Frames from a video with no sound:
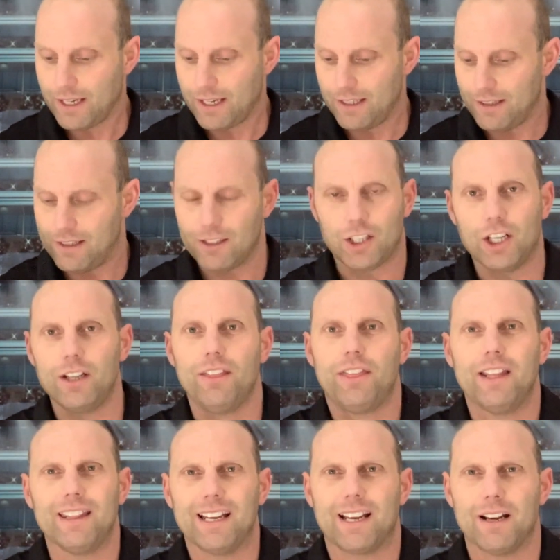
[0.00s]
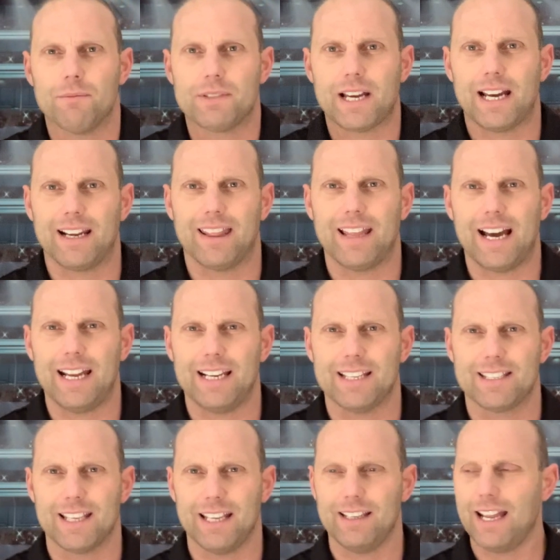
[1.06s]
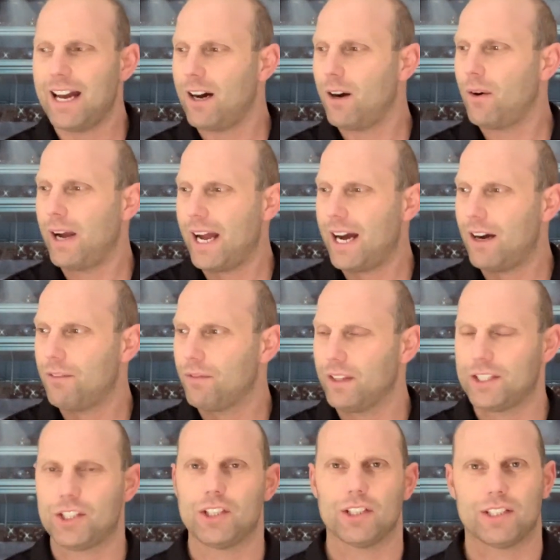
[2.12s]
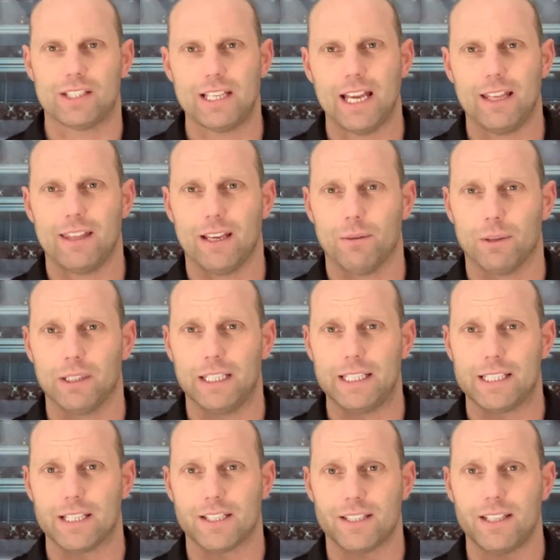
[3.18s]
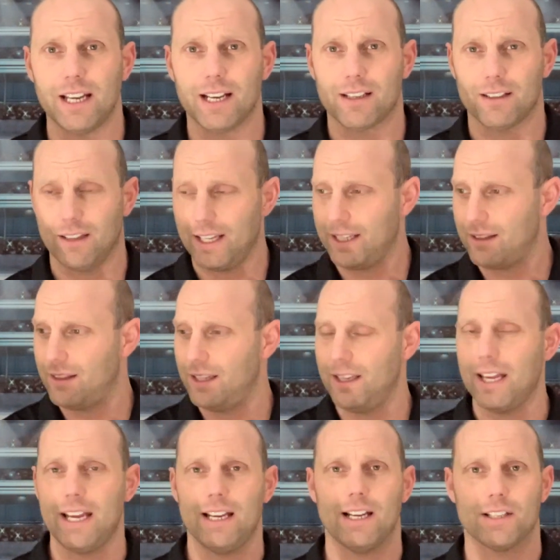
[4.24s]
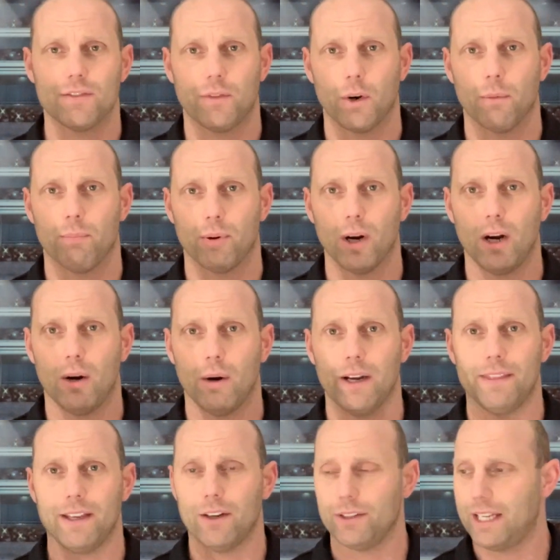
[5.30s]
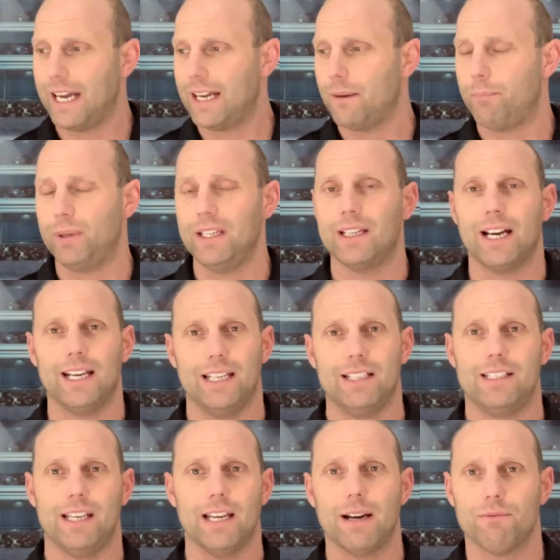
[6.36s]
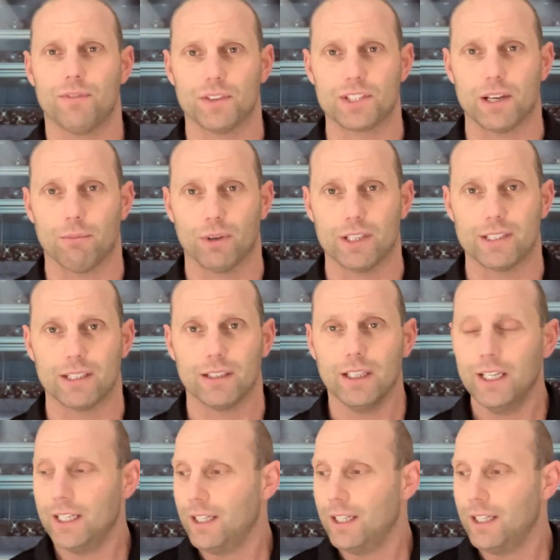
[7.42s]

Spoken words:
the good thing that comes out of that is they now have, let's just say they release a stick like the AS4 Pro and they only had a P90TM for some reason.